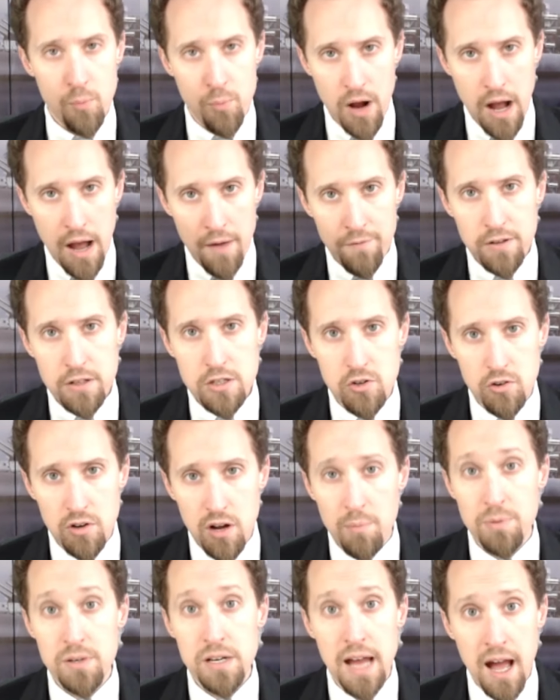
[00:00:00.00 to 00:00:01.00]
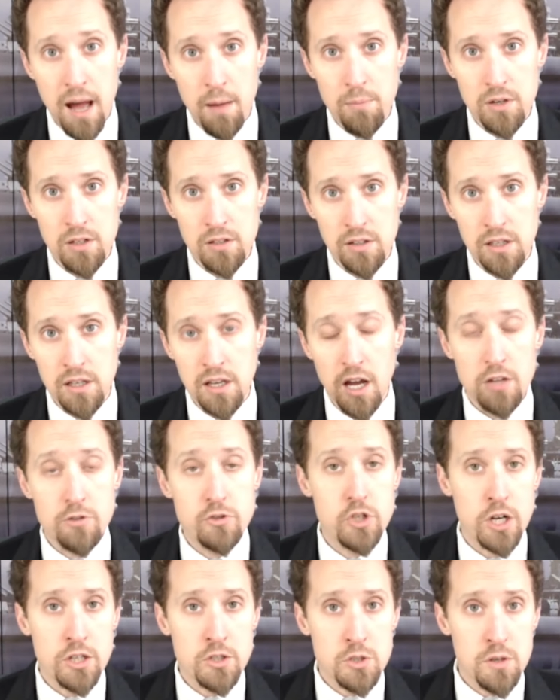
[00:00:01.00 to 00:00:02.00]
profits are up nominally
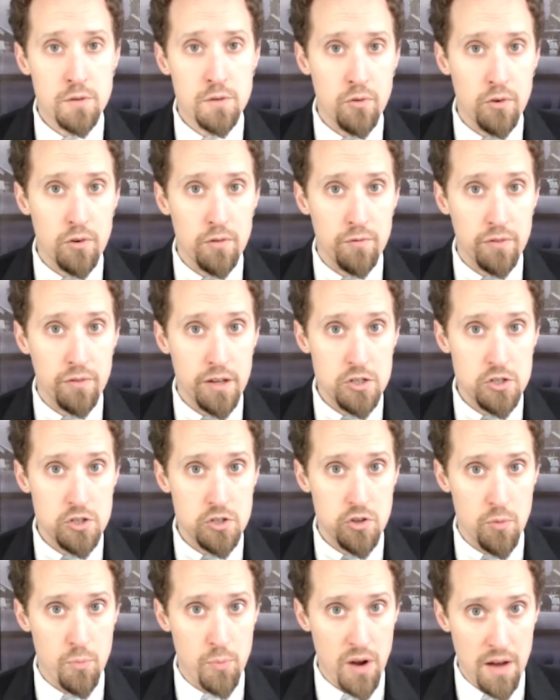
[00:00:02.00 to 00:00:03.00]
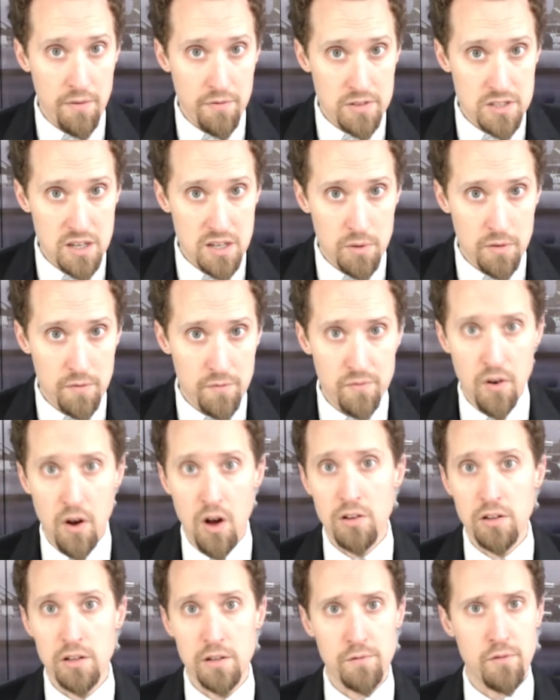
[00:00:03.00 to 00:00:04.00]
adjusted for inflation their profits have been
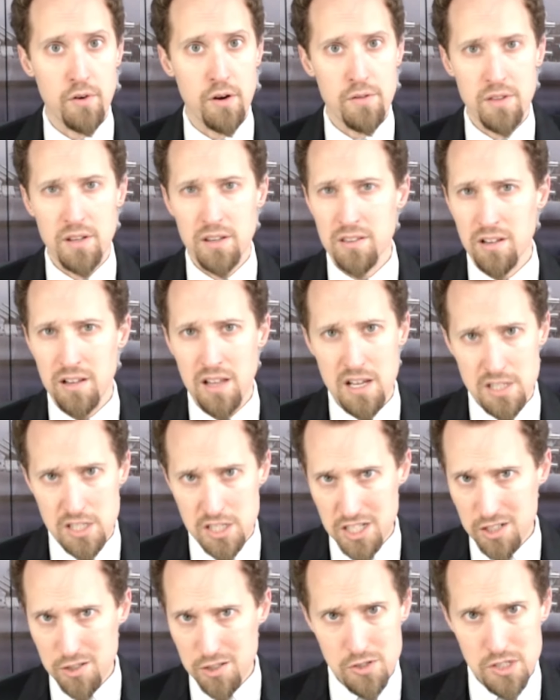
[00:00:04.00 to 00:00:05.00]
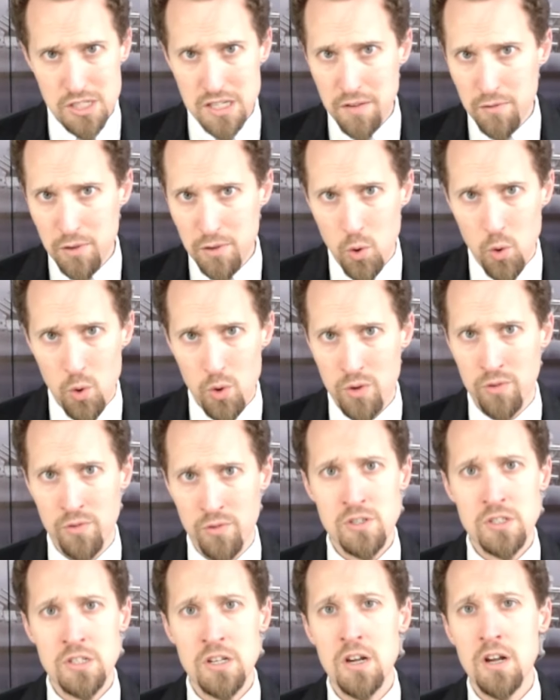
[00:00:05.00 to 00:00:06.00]
falling for i think the last 6 or 7
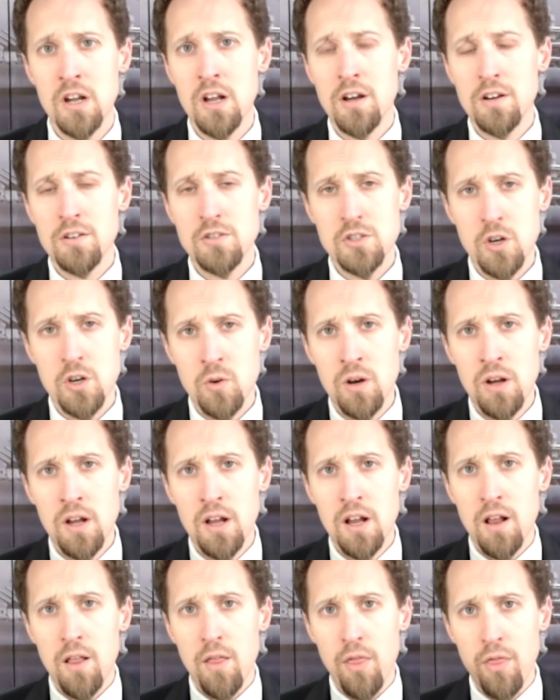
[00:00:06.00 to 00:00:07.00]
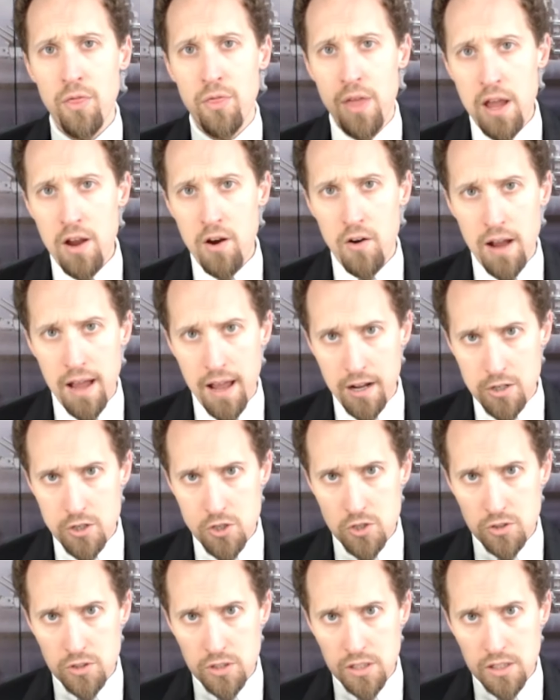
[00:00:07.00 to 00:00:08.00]
quarters so they are
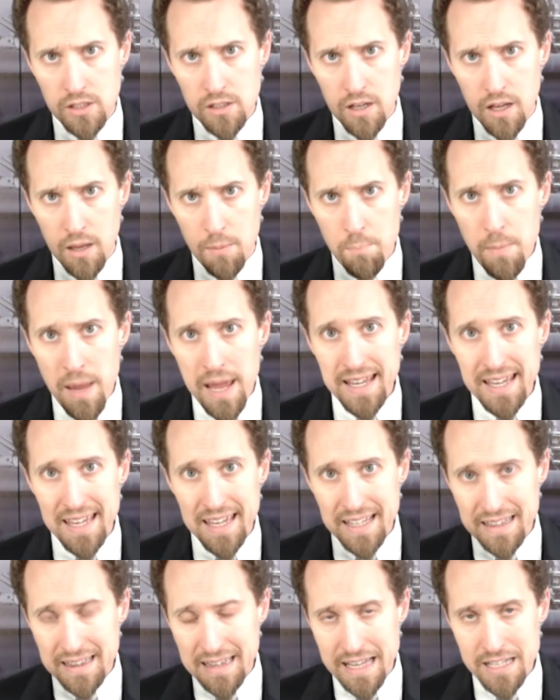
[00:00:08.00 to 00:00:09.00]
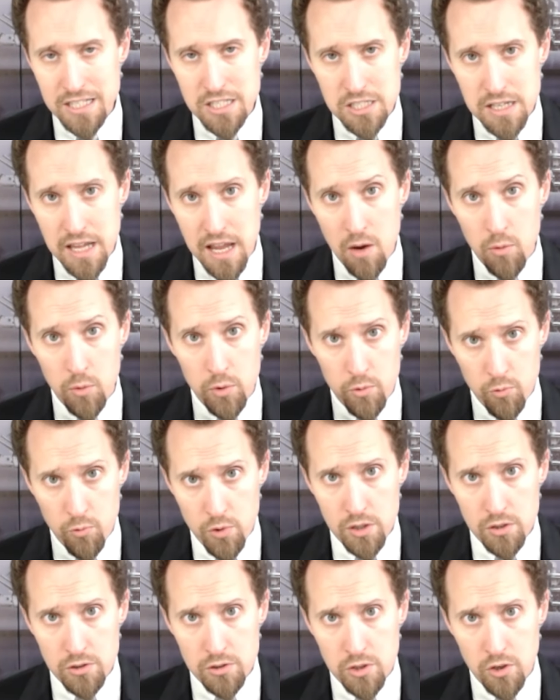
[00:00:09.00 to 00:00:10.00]
actually uh, making less now in
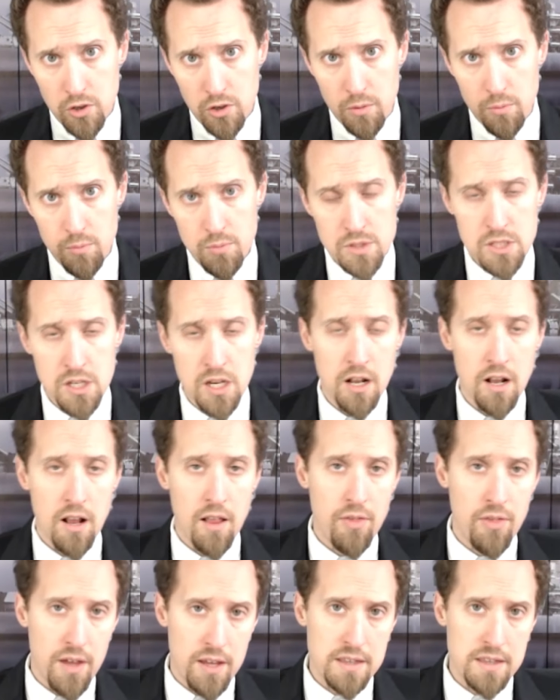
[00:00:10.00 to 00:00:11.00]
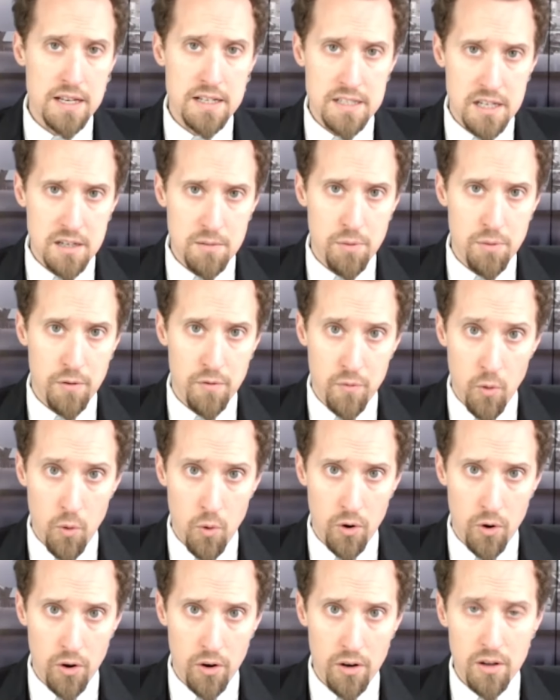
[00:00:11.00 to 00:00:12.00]
real terms than they did
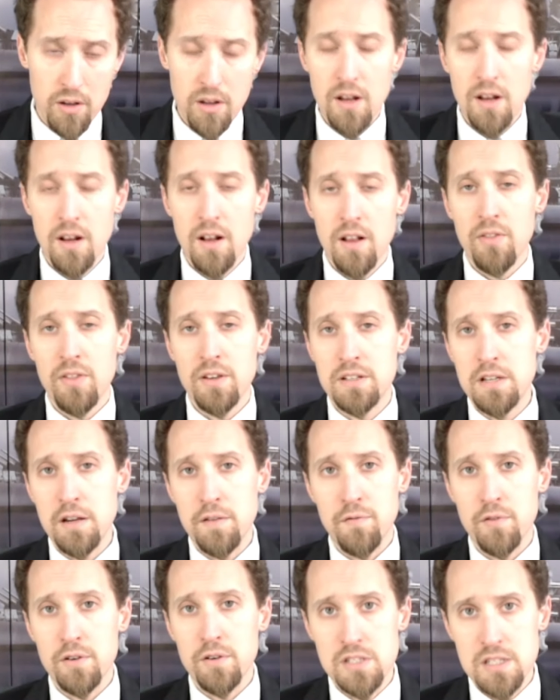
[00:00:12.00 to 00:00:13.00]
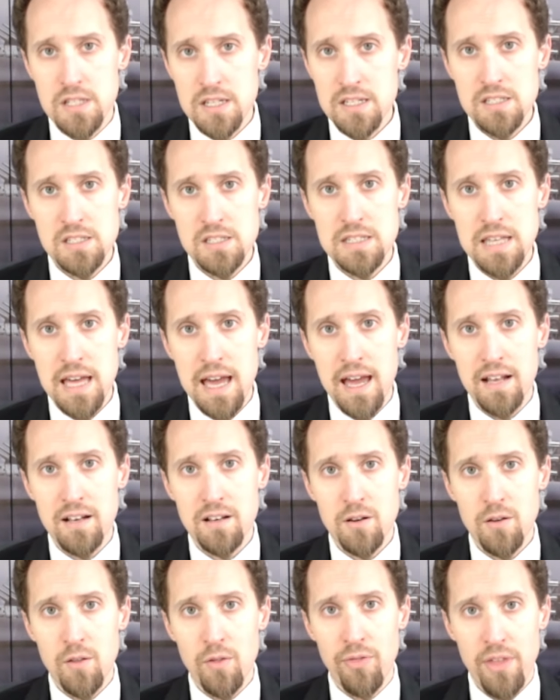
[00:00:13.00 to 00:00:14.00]
before the difference is that
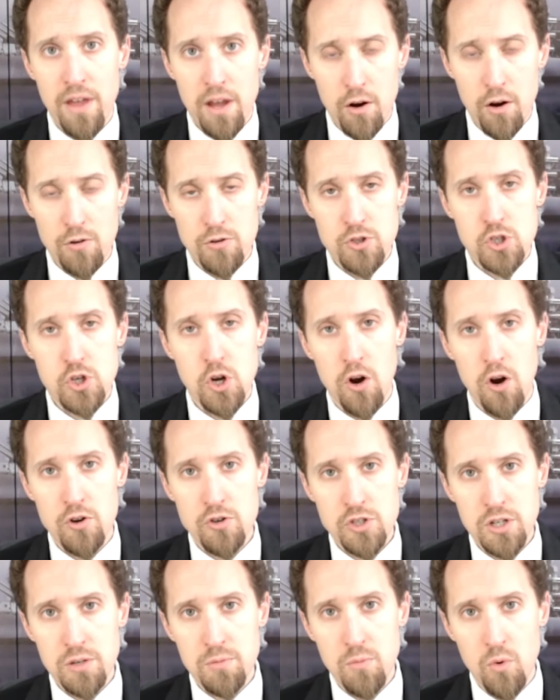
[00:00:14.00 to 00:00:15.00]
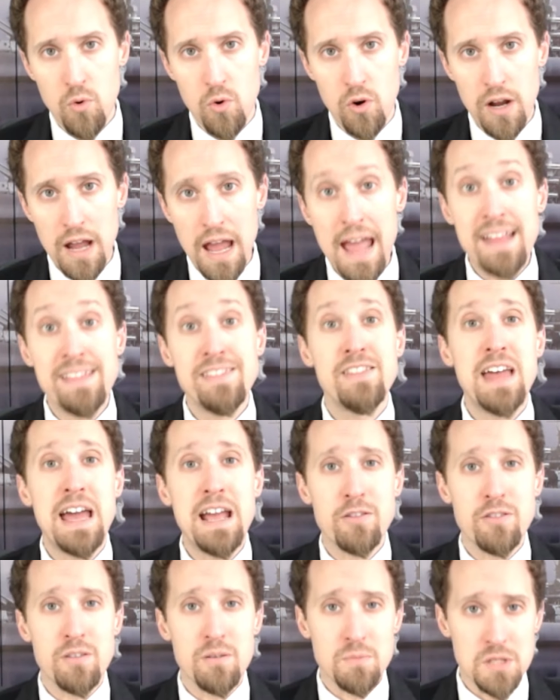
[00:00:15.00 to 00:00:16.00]
they are charging more and
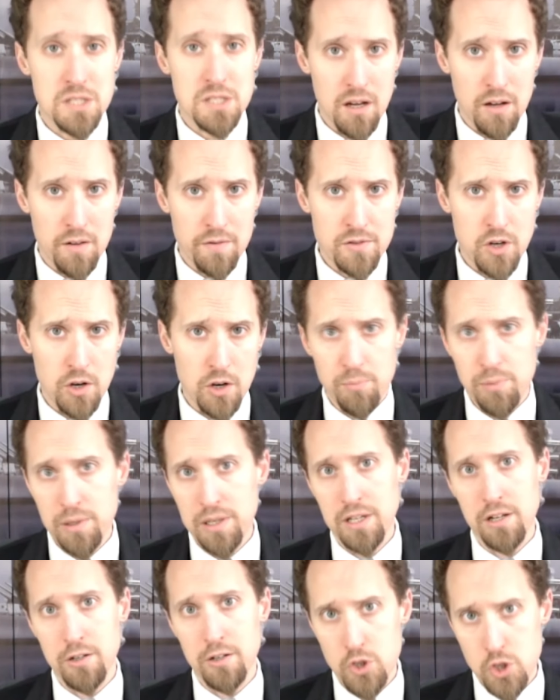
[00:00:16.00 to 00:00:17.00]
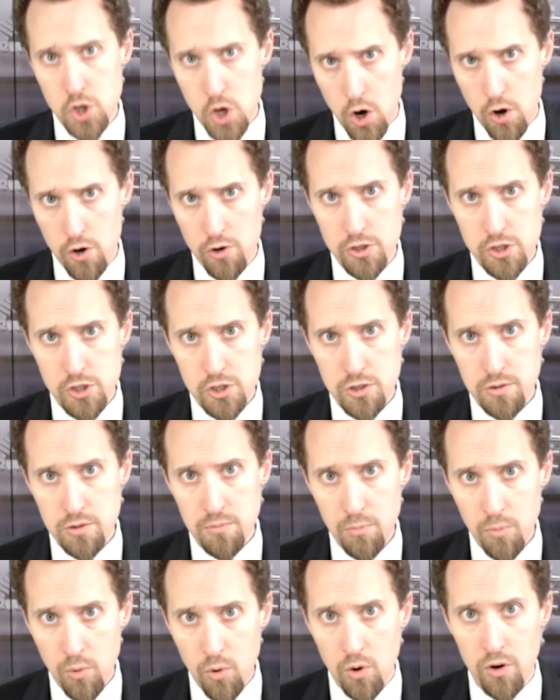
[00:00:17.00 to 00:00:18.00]
they themselves are being charged
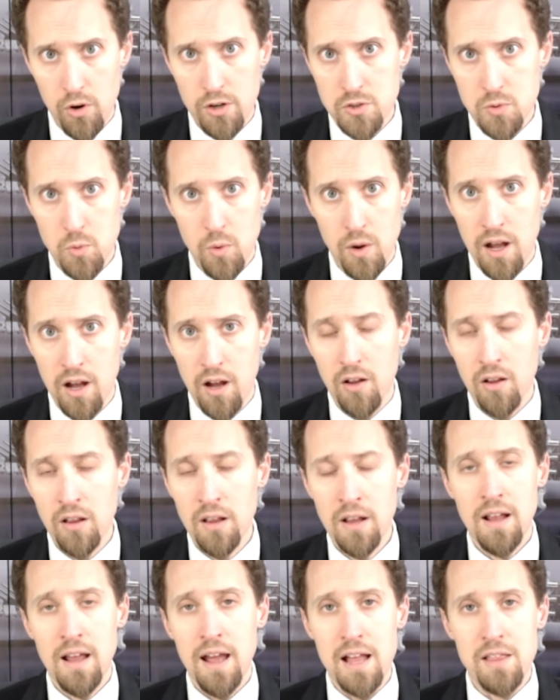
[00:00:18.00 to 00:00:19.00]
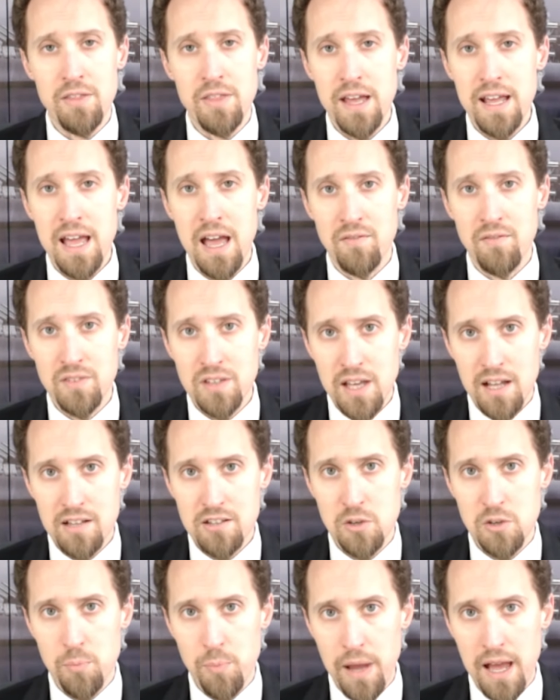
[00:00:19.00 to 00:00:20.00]
more as well and they have
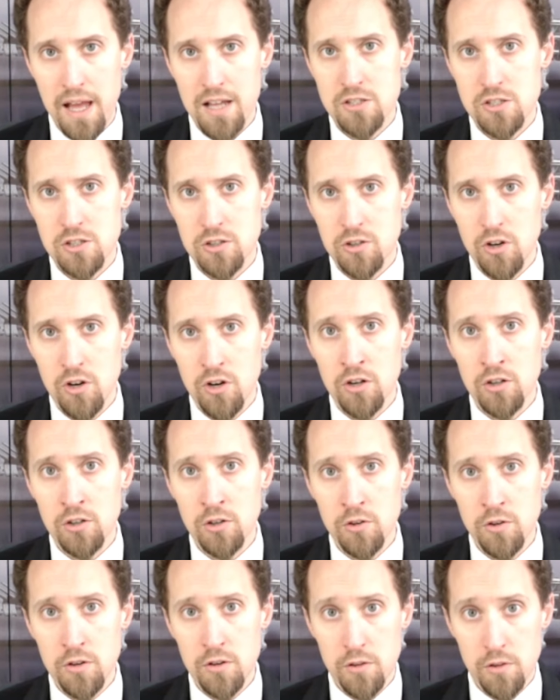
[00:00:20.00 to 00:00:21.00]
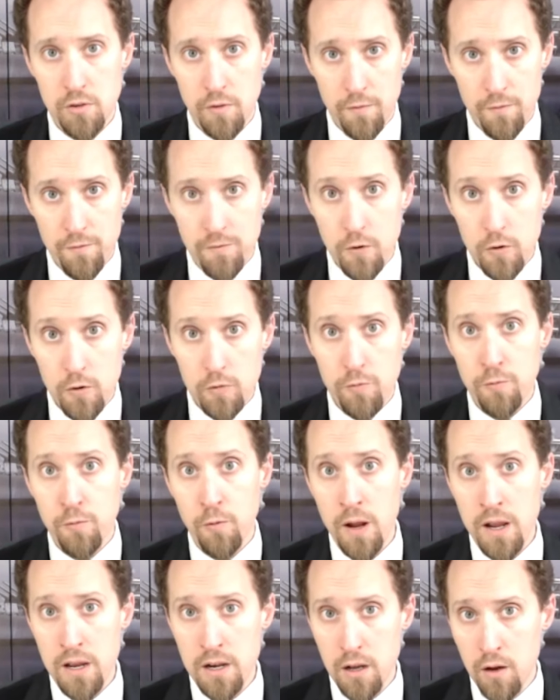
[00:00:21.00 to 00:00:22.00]
yet to pass along the the full
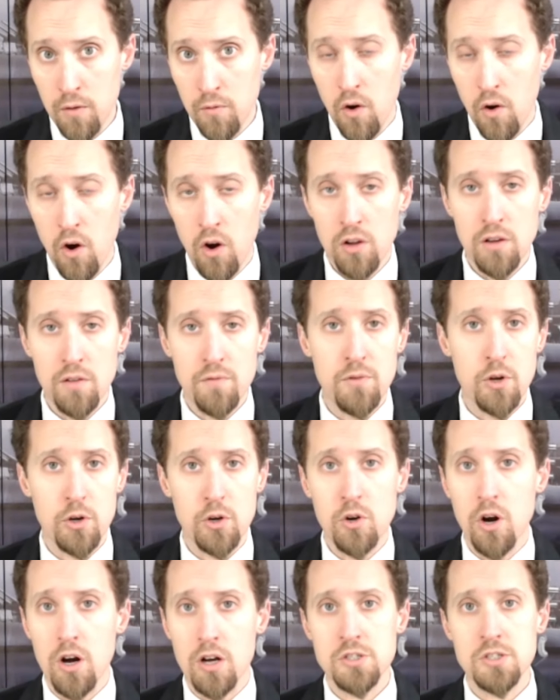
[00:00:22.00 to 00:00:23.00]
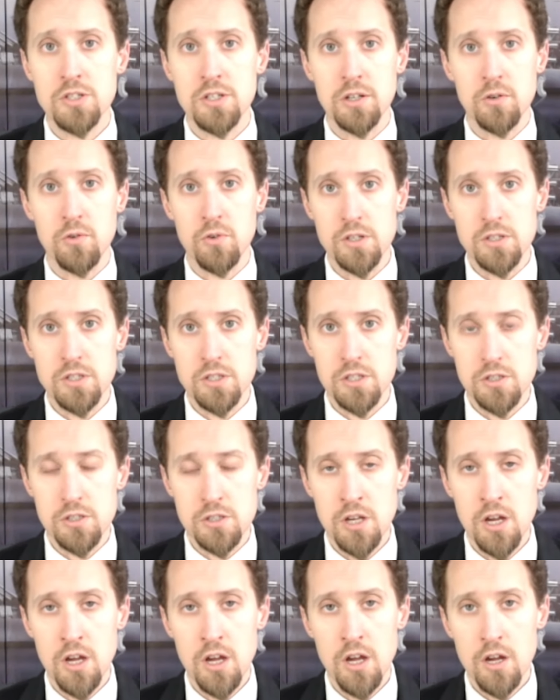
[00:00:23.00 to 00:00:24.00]
freight of all of their cost
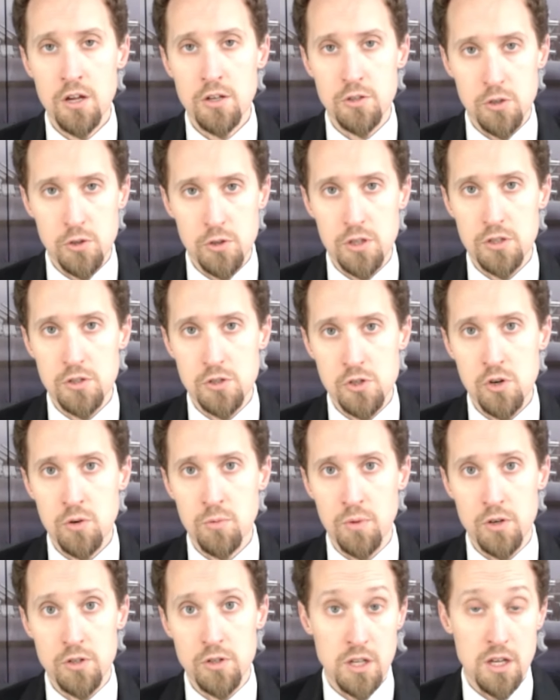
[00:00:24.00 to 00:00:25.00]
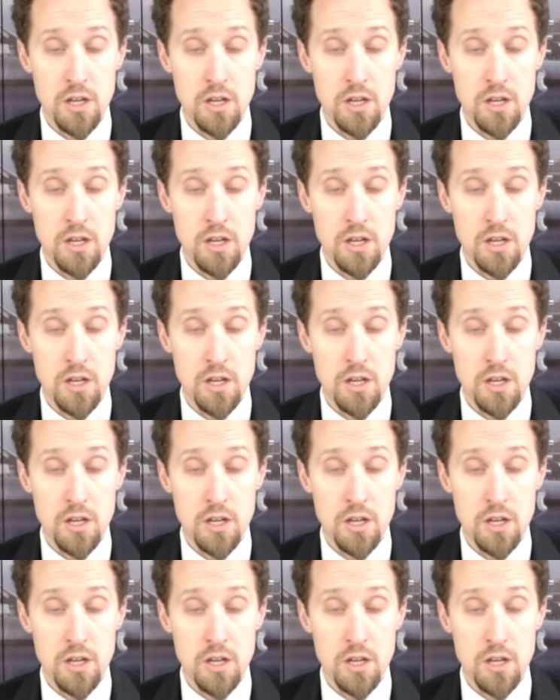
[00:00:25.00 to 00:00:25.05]
increases to consumers.